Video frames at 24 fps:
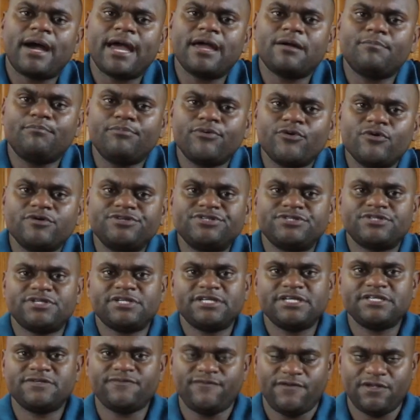approach to
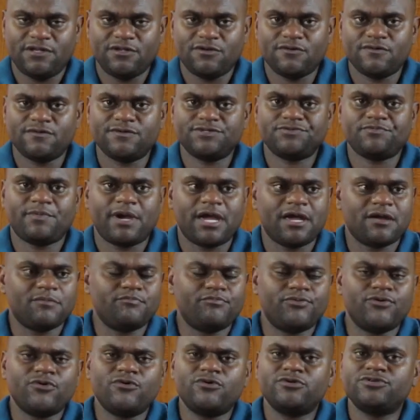these videos, my
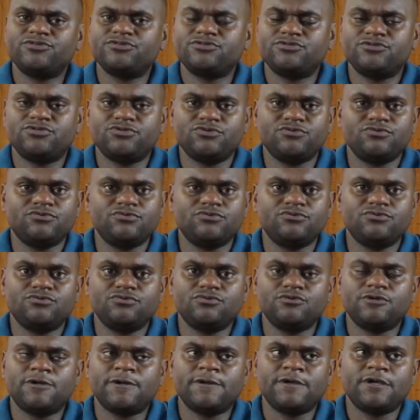approach
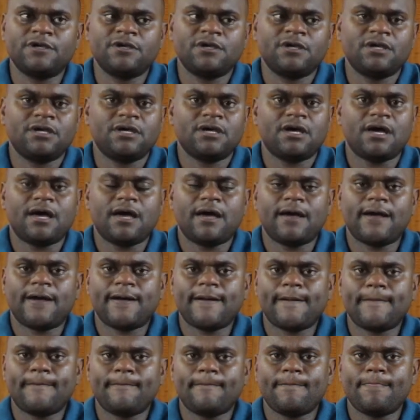to
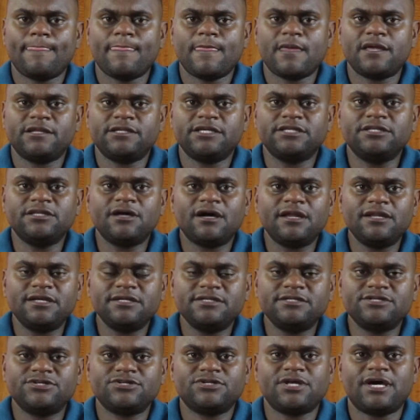the
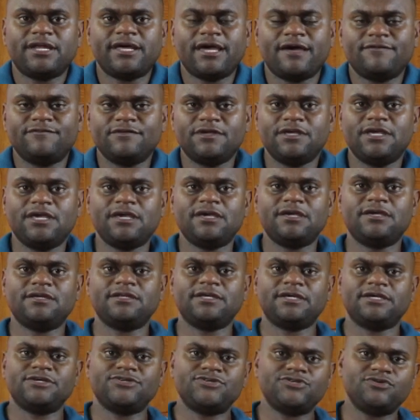knowledge that I have gained
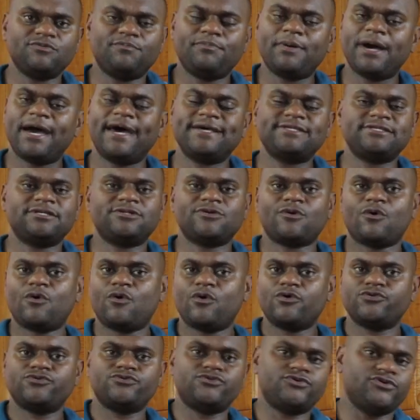is to pass it
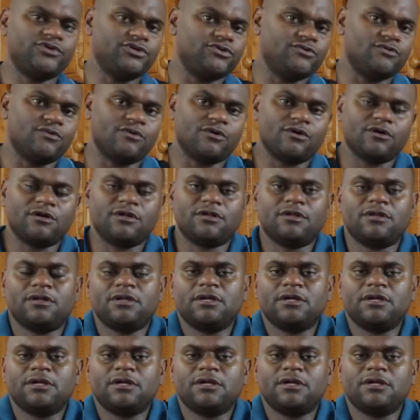on to you all.